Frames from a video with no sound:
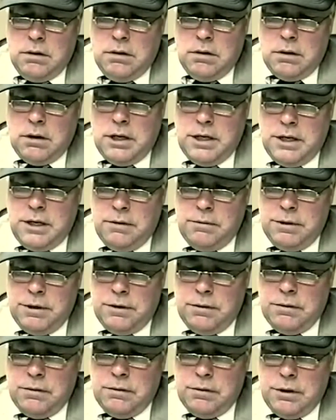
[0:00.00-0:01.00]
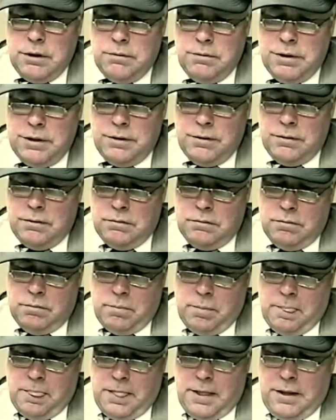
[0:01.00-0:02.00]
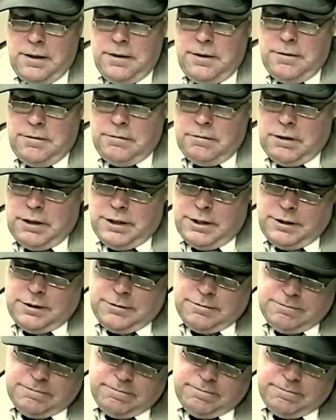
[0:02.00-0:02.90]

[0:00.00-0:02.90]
All right, here we go. Here we go. Right here.